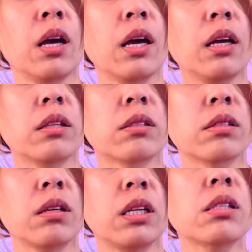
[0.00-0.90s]
it's
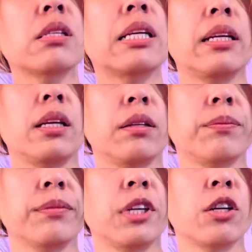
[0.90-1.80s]
it's needed.
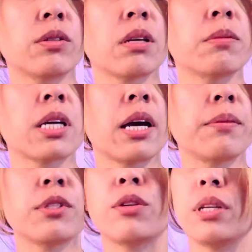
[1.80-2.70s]
You know,
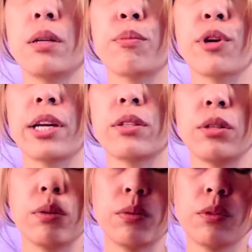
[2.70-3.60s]
sometimes you need a break
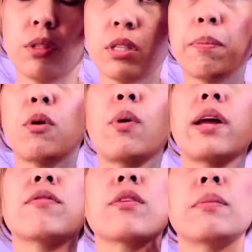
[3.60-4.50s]
to step
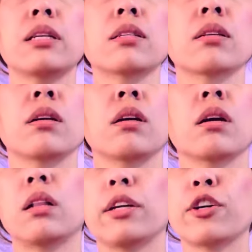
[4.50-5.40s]
away from it,
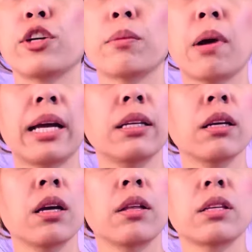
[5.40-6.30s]
clear your
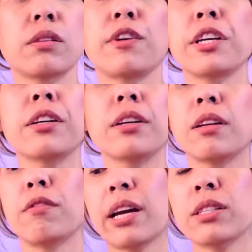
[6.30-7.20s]
mind. That's a very good
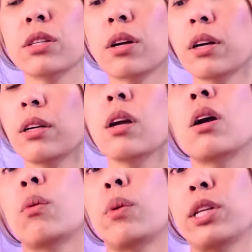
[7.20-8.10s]
advice card.
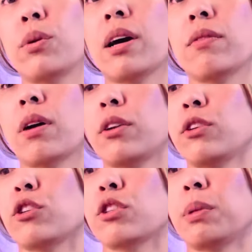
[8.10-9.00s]
We do have on
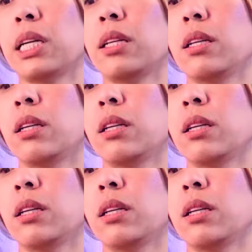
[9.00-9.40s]
your split